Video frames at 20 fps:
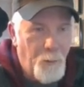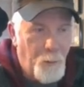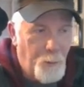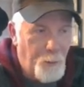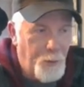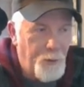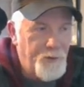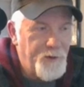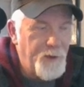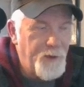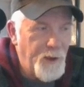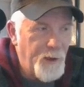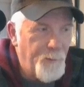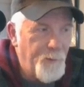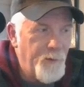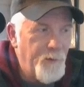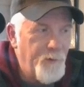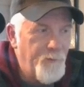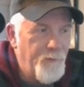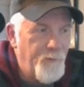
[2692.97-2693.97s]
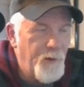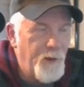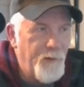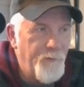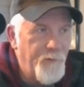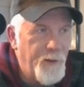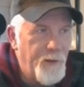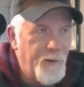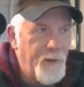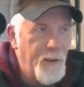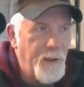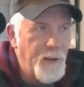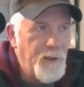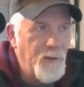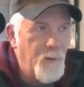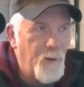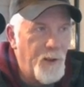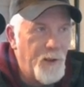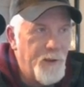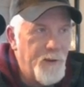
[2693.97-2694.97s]
put the number in front of it that you
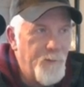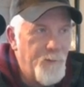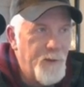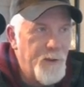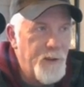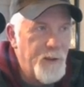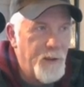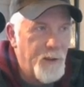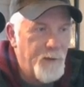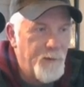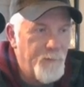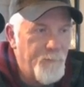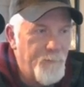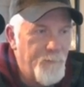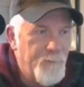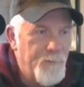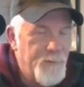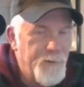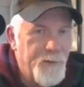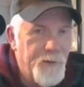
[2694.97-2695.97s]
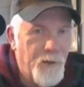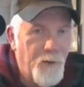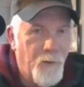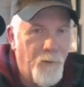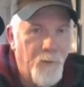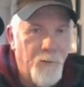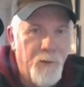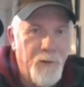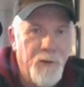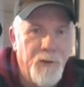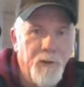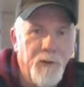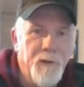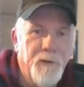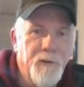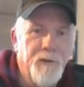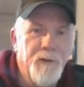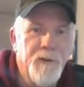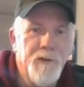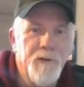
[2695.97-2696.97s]
want it to be in. So
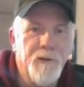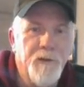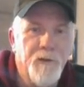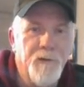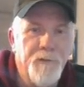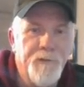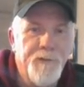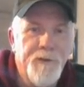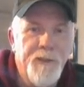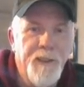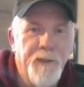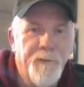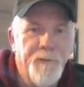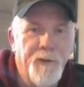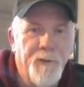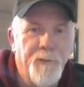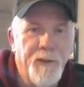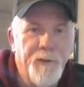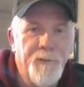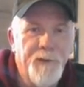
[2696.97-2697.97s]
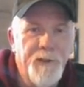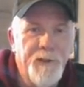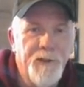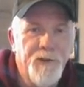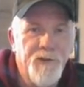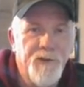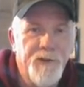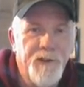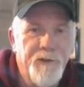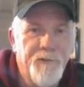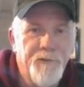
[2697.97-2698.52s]
there's a little tip that might be interesting